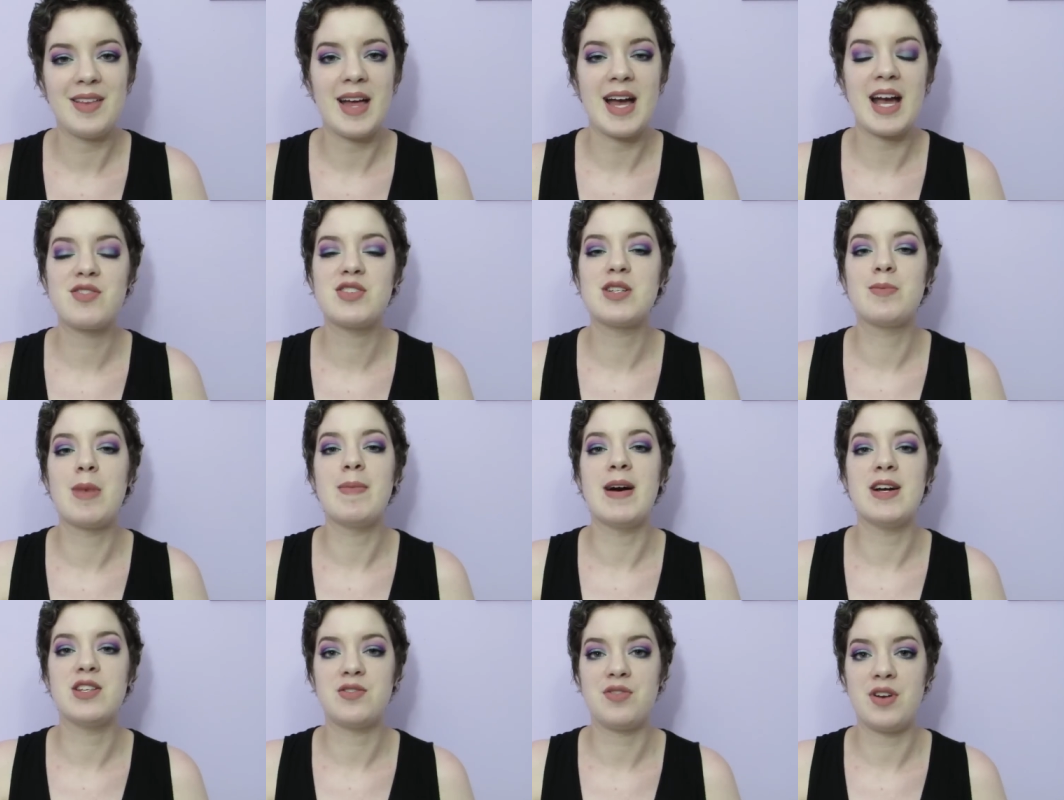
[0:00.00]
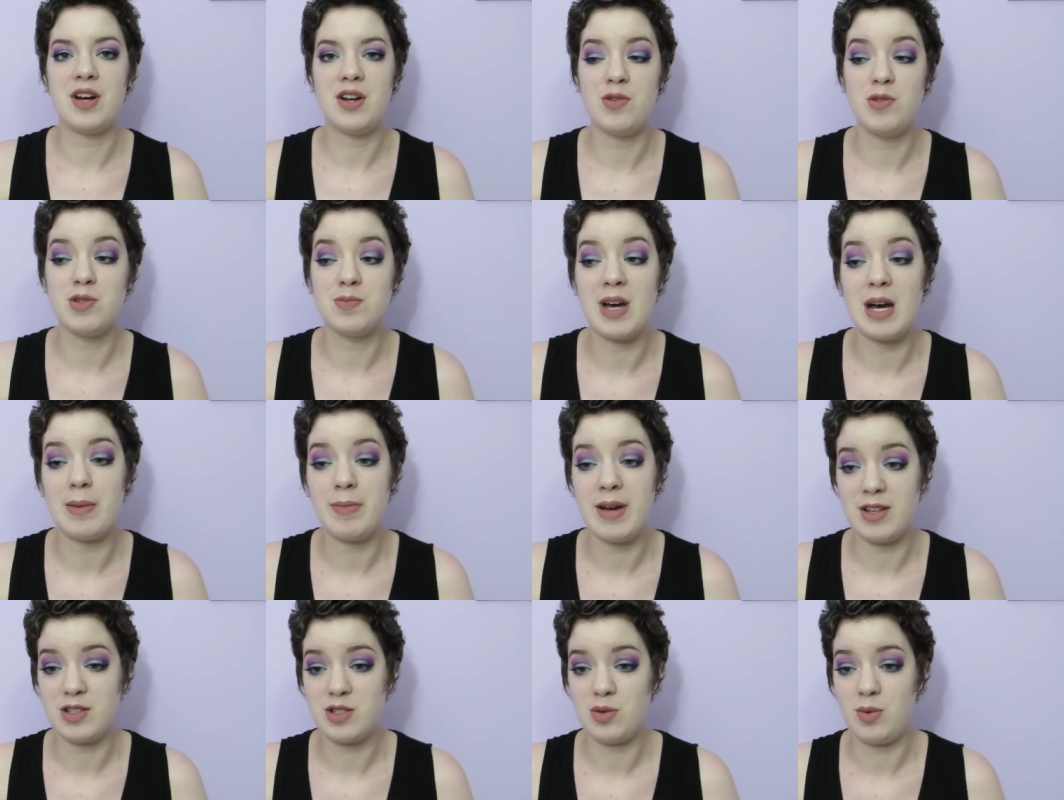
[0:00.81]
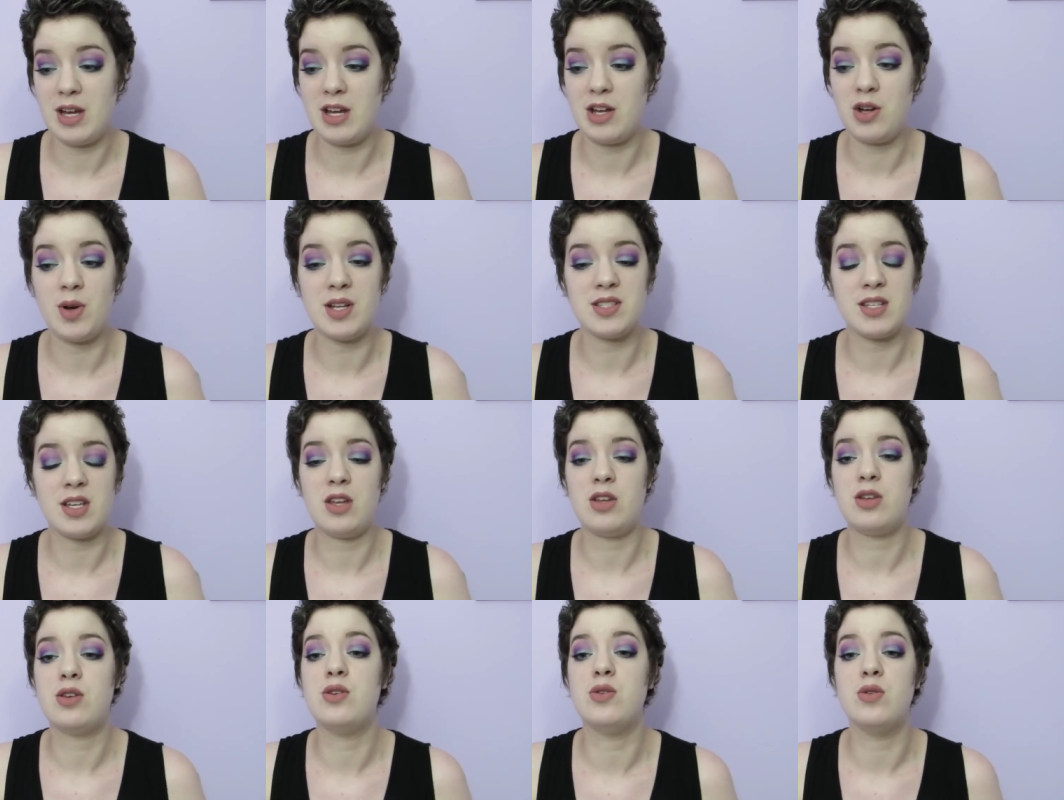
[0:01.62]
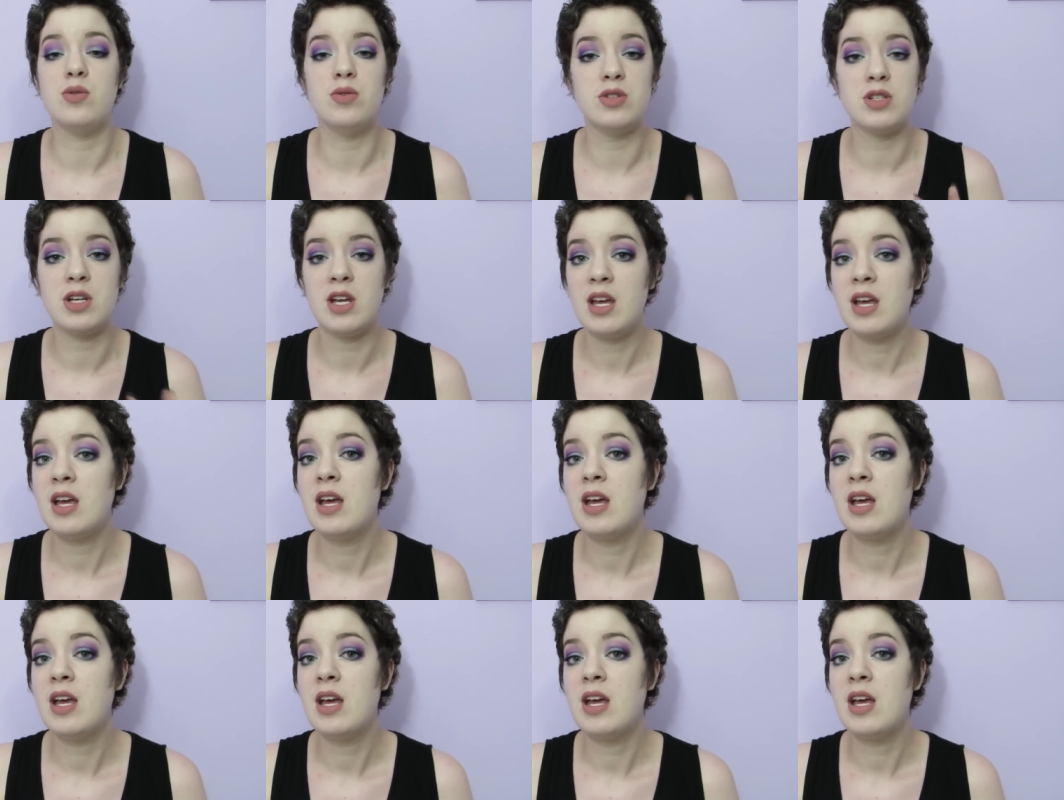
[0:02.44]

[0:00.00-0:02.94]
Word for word: I have to tell my best friend whose mom passed away, who has like a huge